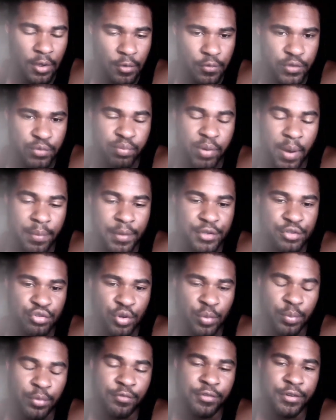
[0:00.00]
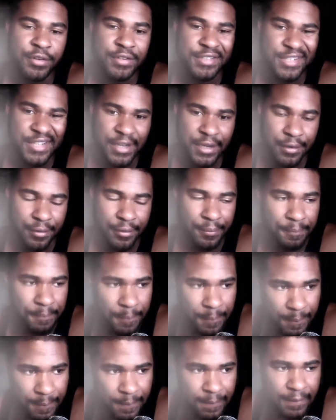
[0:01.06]
was probably Triple Frontier,
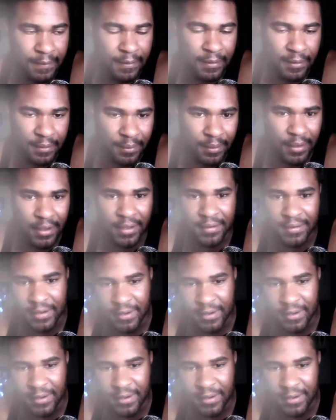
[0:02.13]
uh,